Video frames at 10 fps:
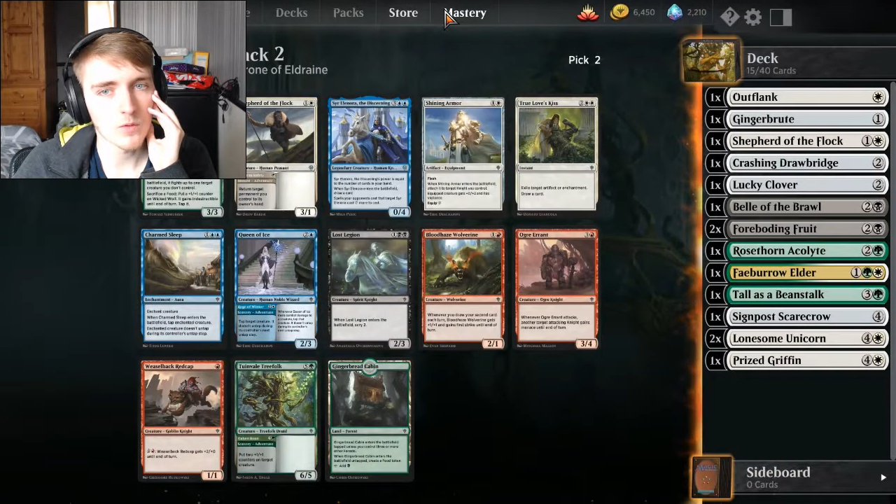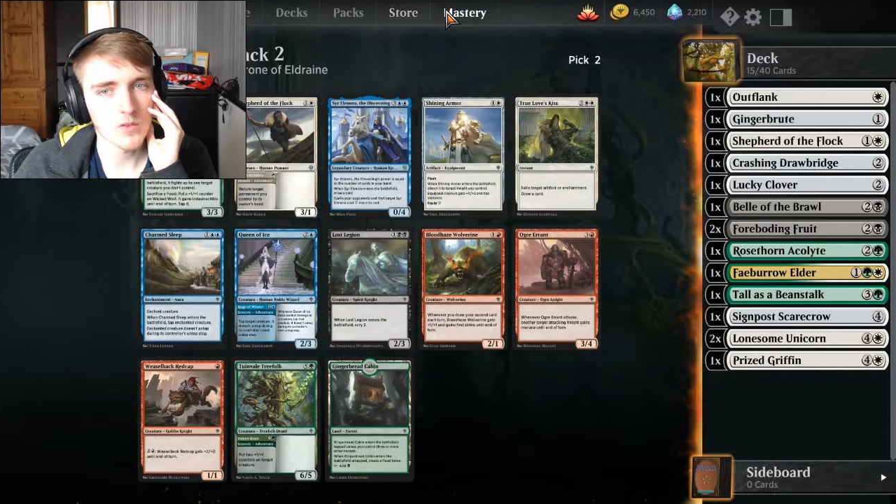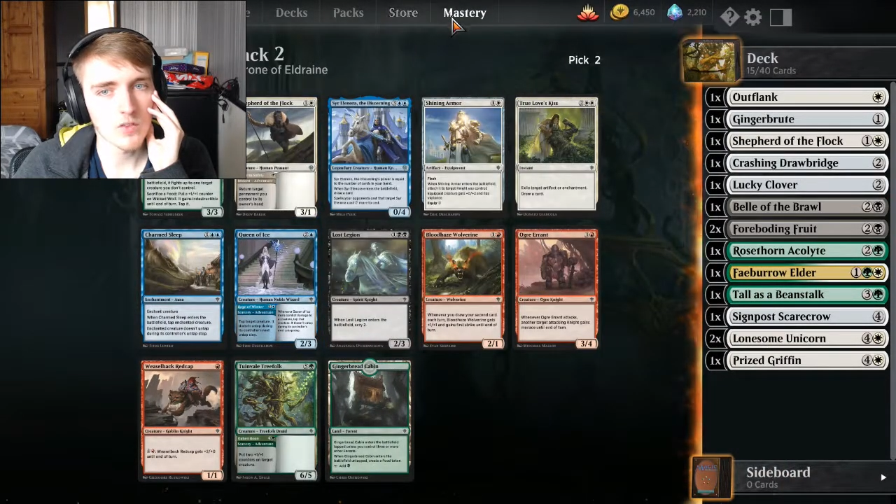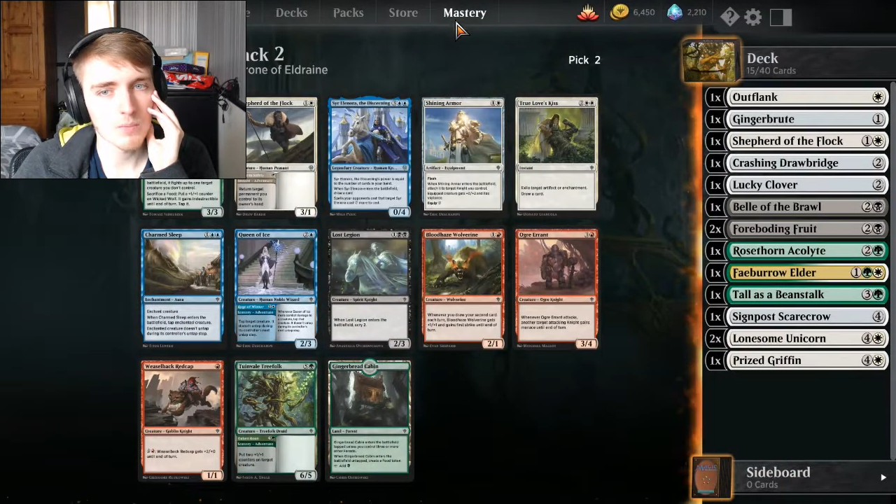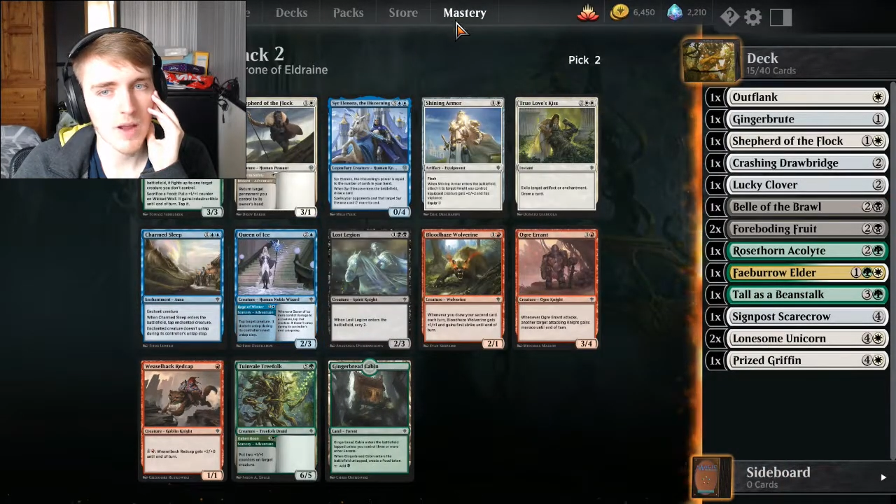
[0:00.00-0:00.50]
which
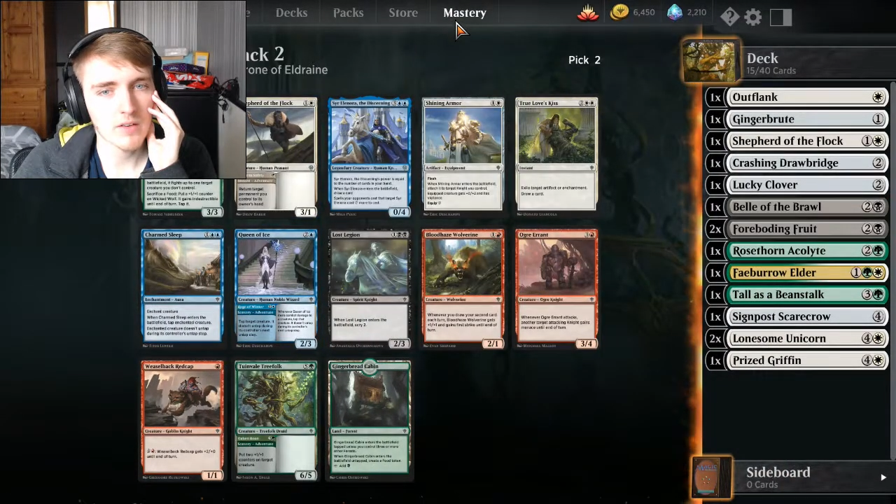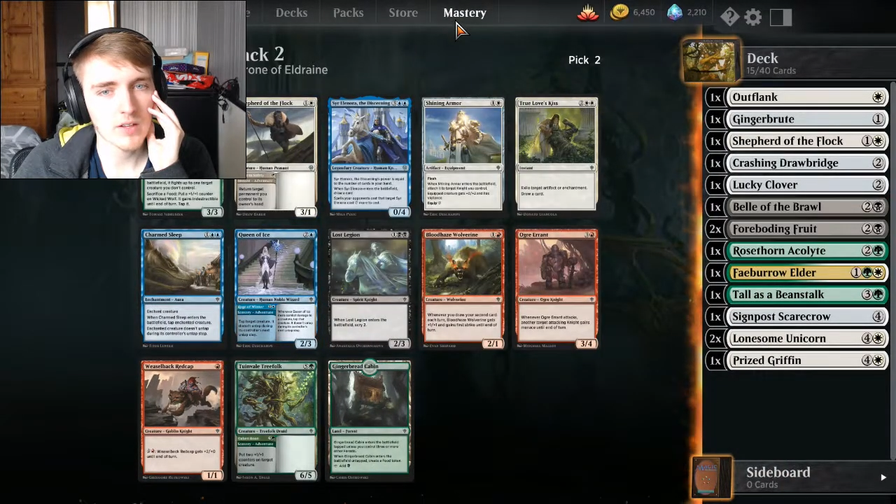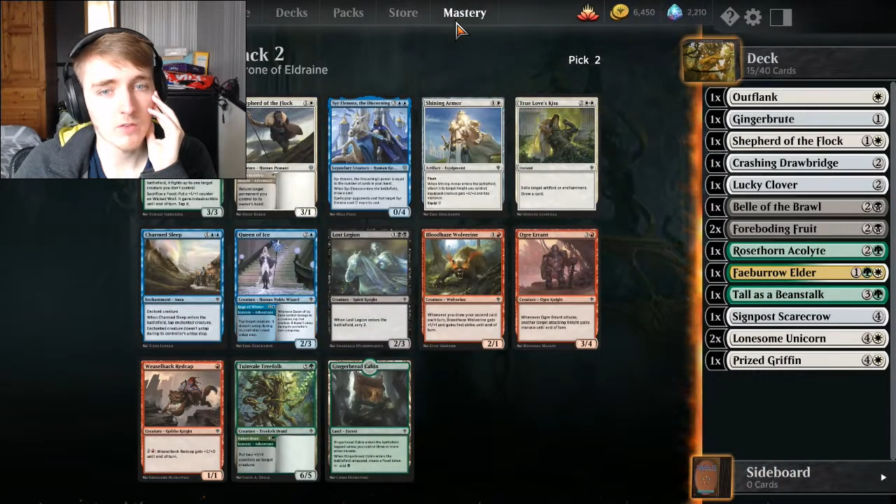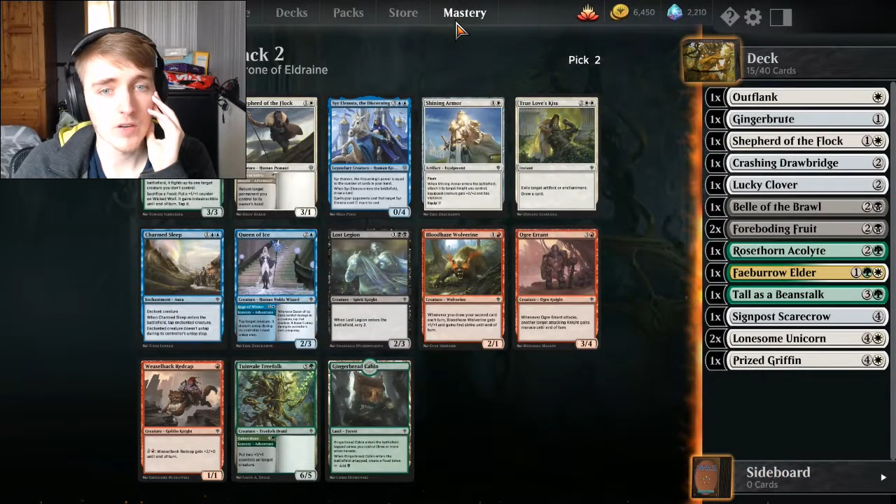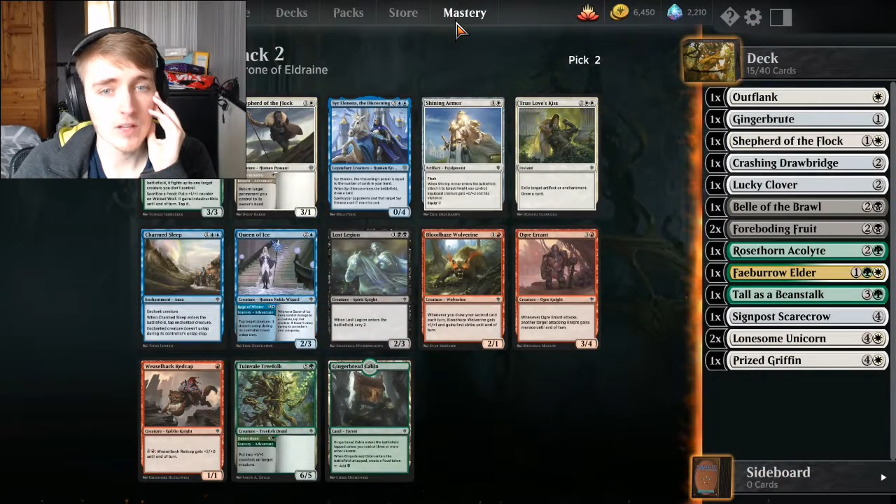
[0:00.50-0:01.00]
is apparently
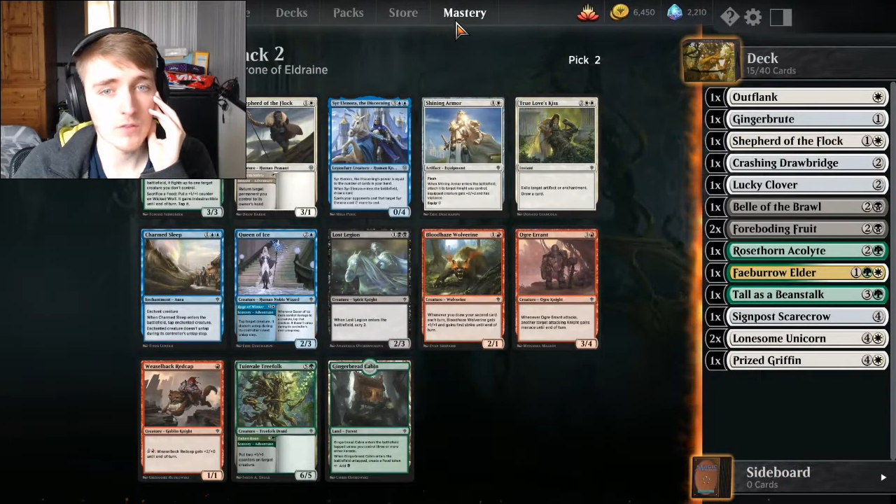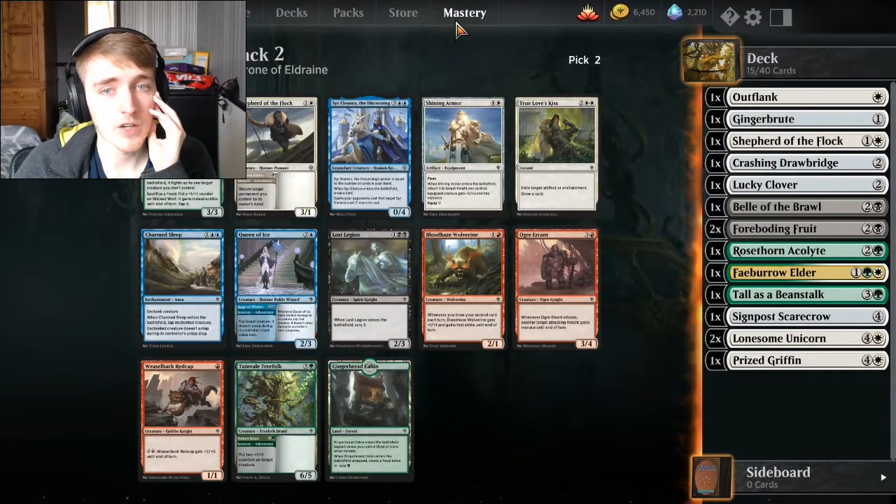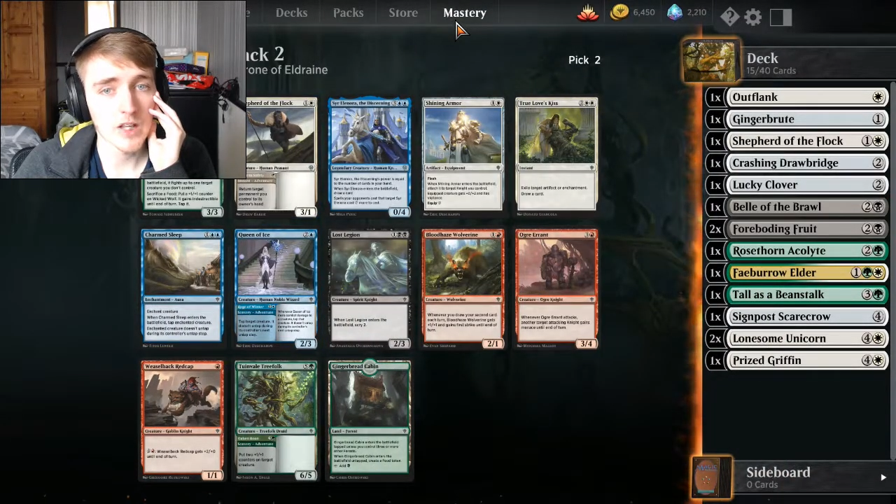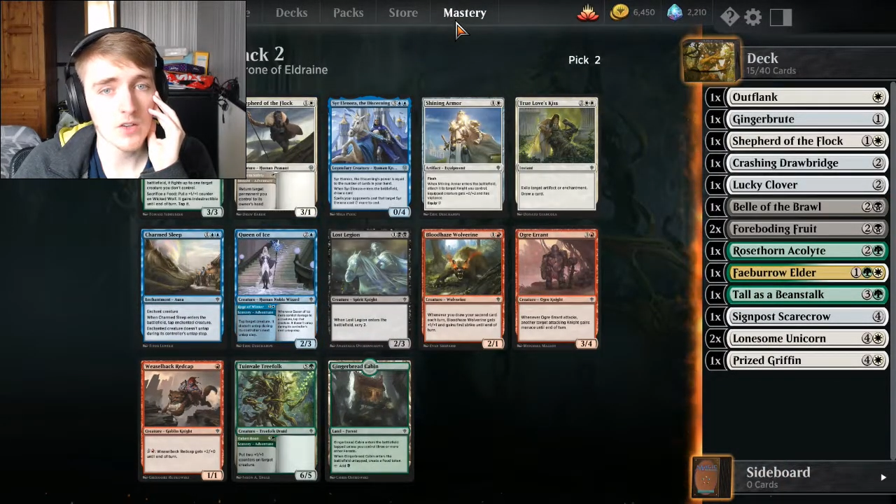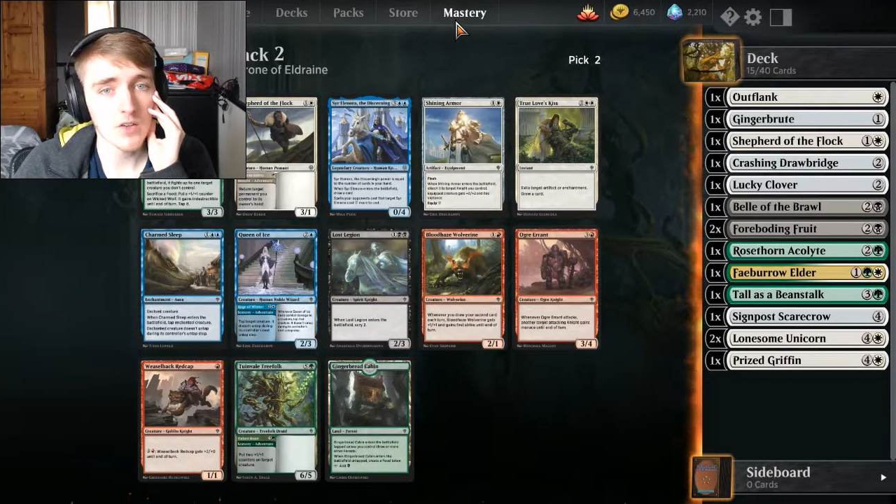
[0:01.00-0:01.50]
really,
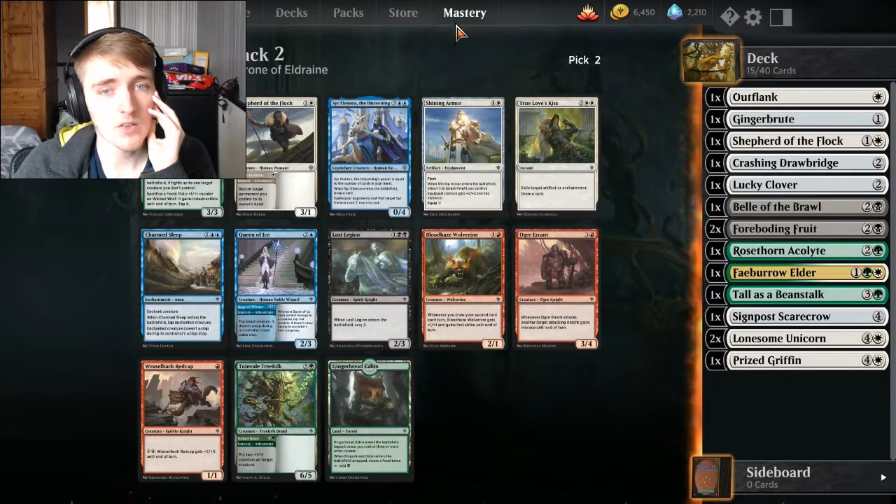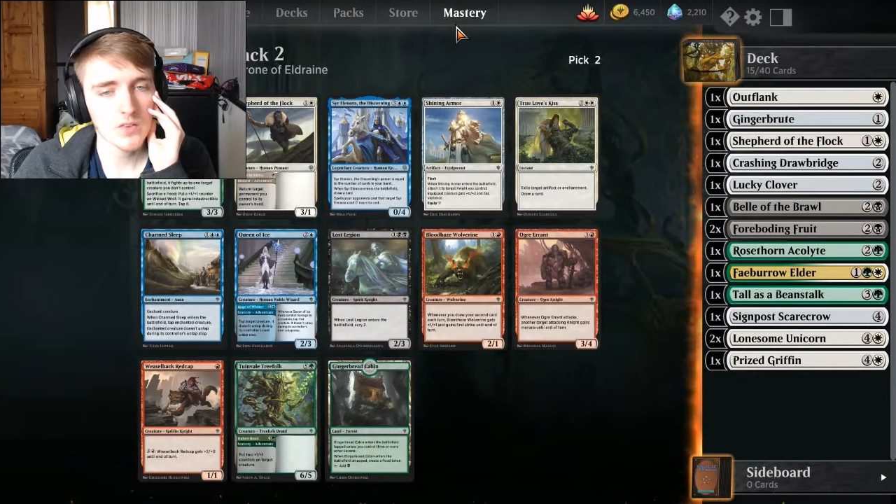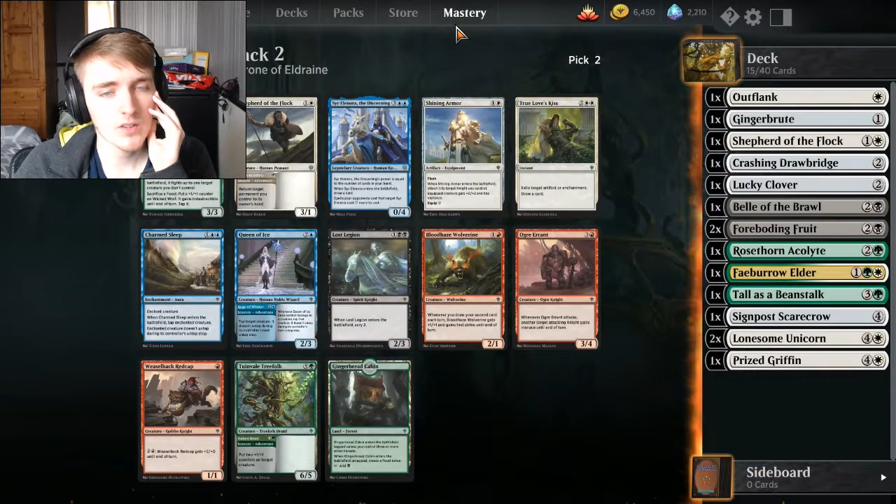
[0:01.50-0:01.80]
really good.